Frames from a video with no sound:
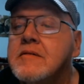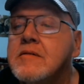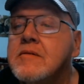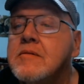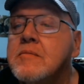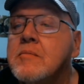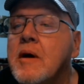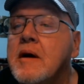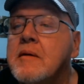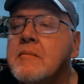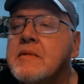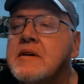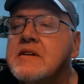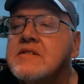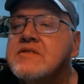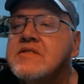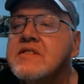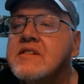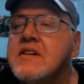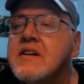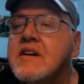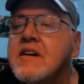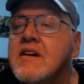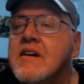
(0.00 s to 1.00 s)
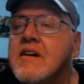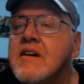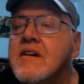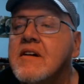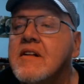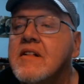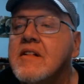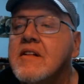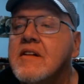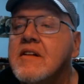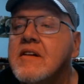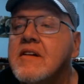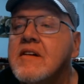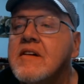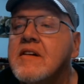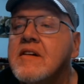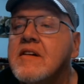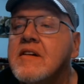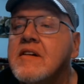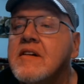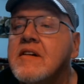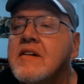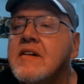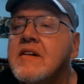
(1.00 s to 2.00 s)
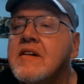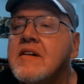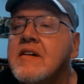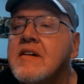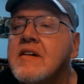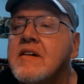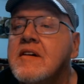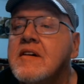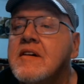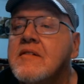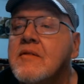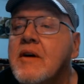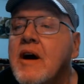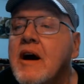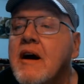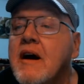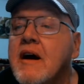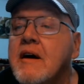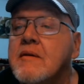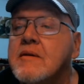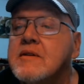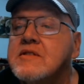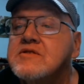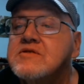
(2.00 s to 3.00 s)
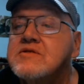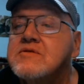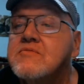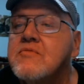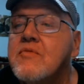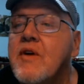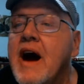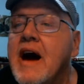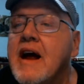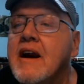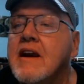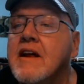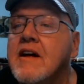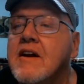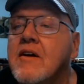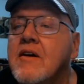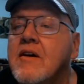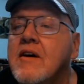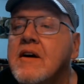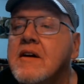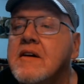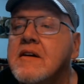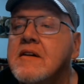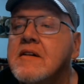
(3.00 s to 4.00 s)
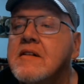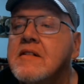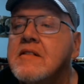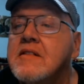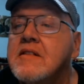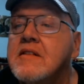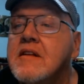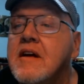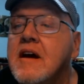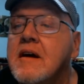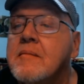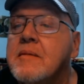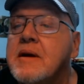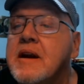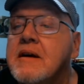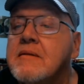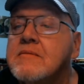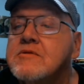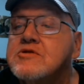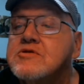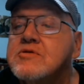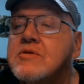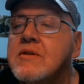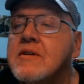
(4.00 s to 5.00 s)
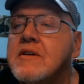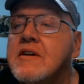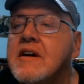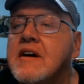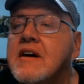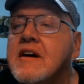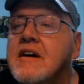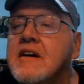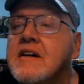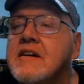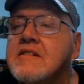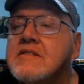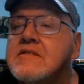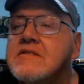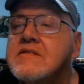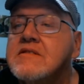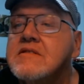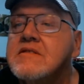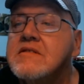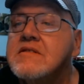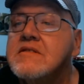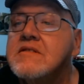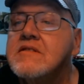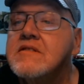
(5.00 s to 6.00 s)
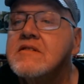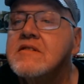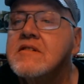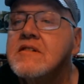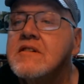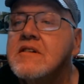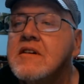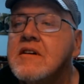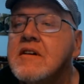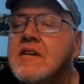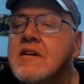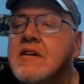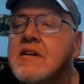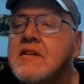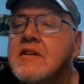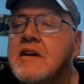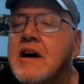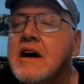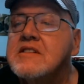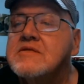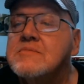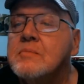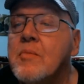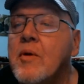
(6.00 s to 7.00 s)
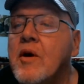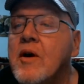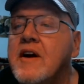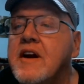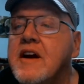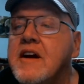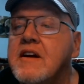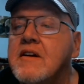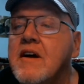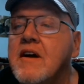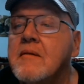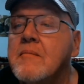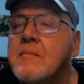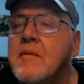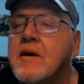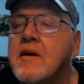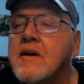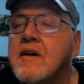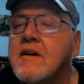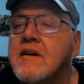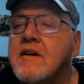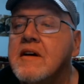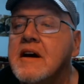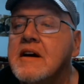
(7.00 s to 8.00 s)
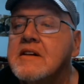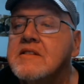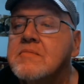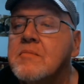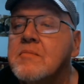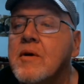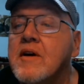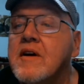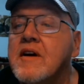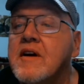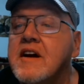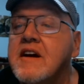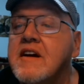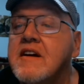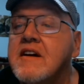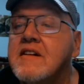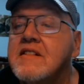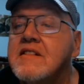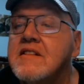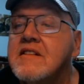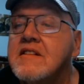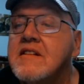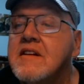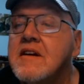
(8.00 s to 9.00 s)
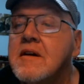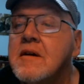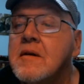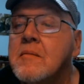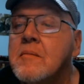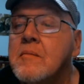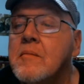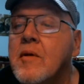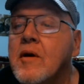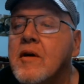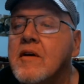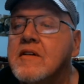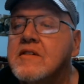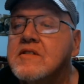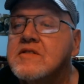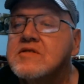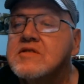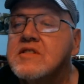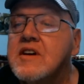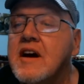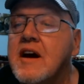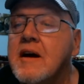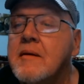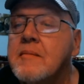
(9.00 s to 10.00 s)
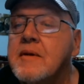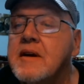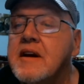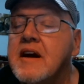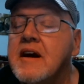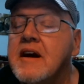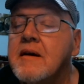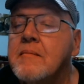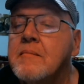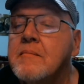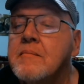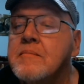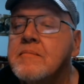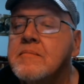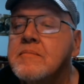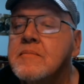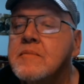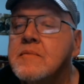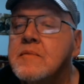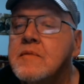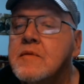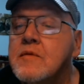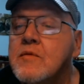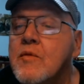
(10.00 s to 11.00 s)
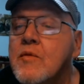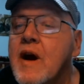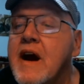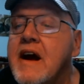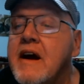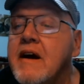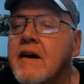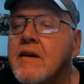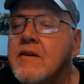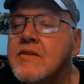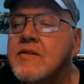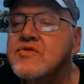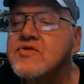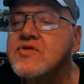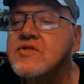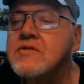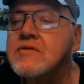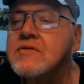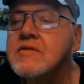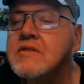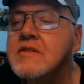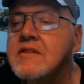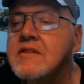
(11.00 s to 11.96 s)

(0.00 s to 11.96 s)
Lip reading: What am I missing here? I was rattling on M&M short lines. That's Marty, not Mark. That's Marty. Mark's M&M rails.